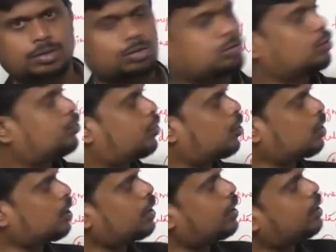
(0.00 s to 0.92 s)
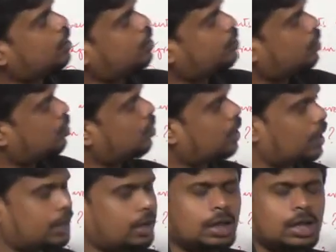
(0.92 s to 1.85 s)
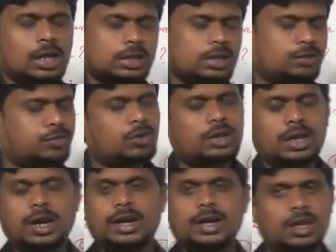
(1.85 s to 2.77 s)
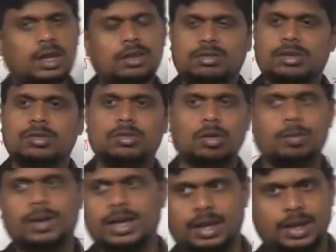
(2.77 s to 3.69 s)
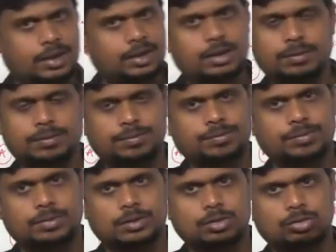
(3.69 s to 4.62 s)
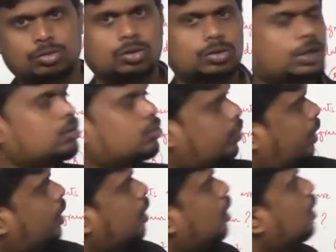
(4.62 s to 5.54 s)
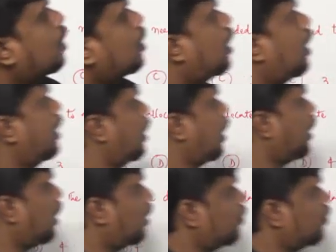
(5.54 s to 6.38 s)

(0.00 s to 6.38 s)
So 1480, if you look at that, 1480 is divisible by 8. So that's why I